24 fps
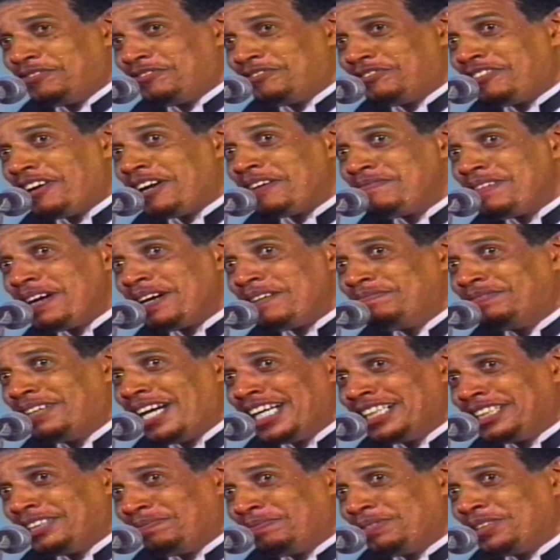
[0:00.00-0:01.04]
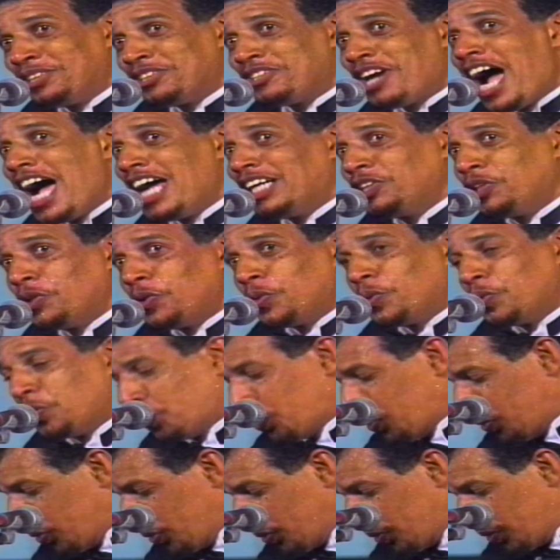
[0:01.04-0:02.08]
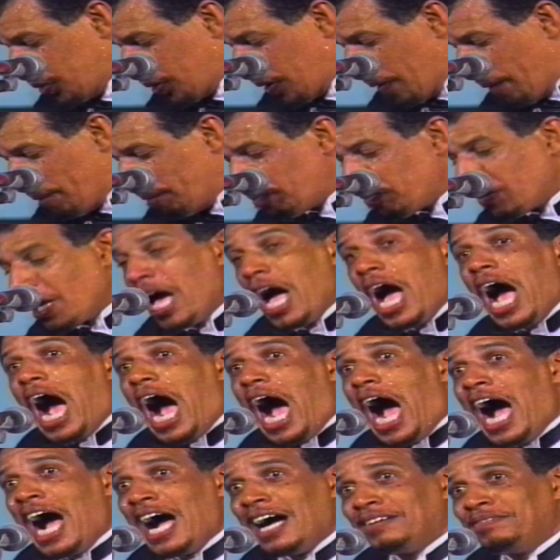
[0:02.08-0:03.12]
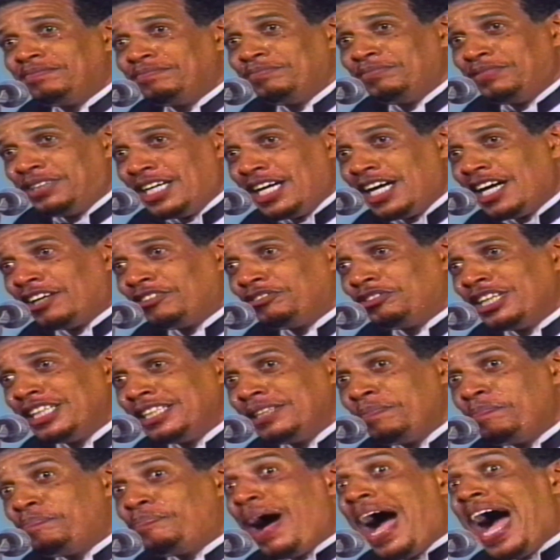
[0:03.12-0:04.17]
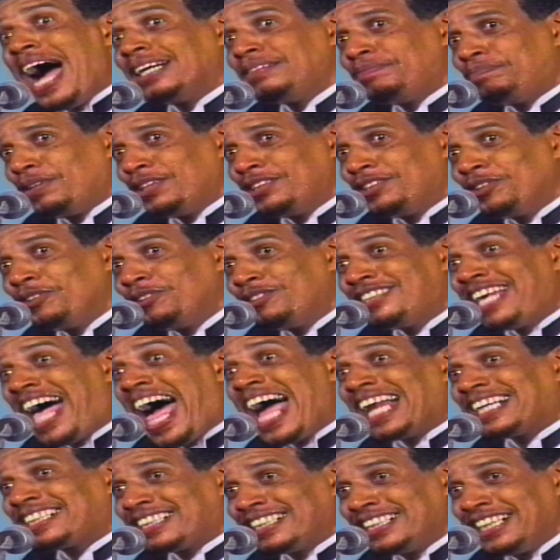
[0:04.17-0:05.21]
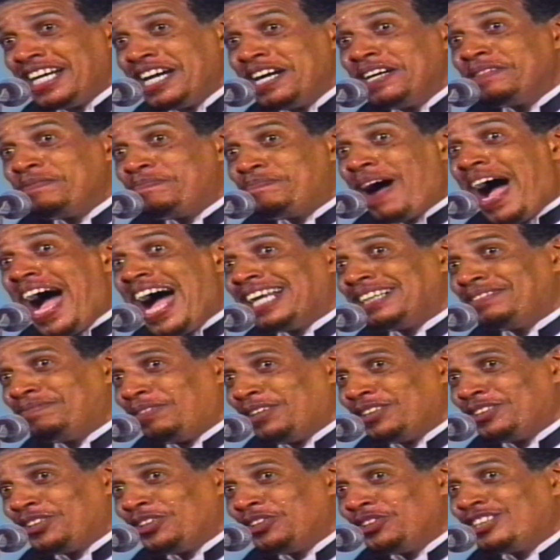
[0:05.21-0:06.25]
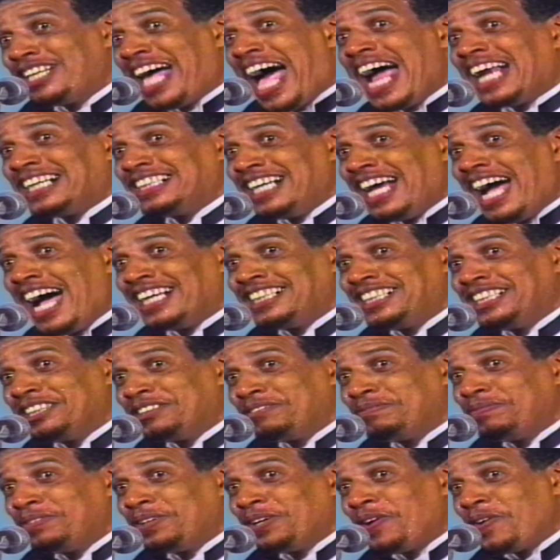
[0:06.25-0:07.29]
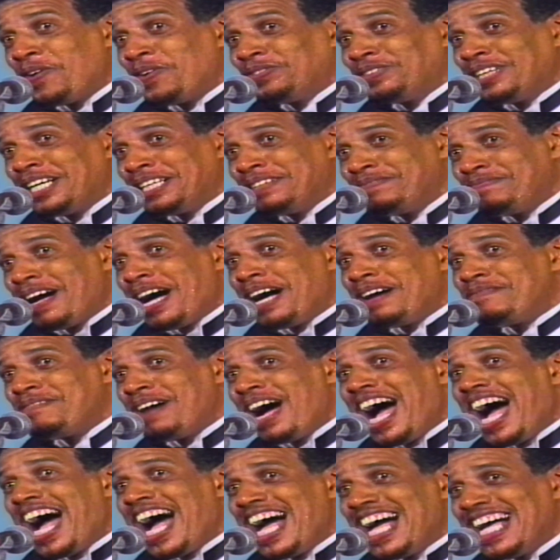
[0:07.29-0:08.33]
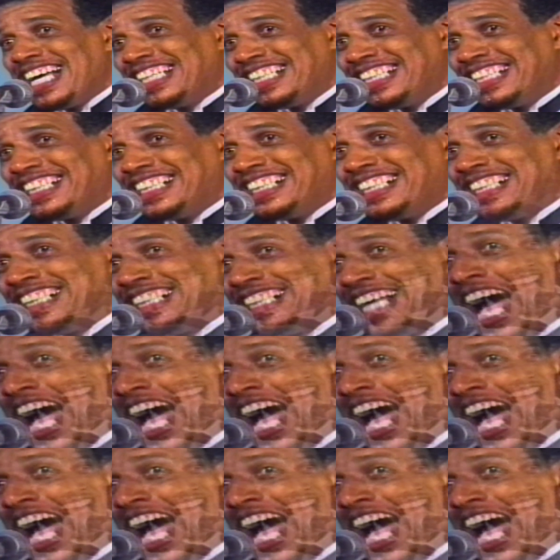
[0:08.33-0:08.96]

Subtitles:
from a Desperado. I'm hearing fan, fan, fan, fan, and it's blowing my mind.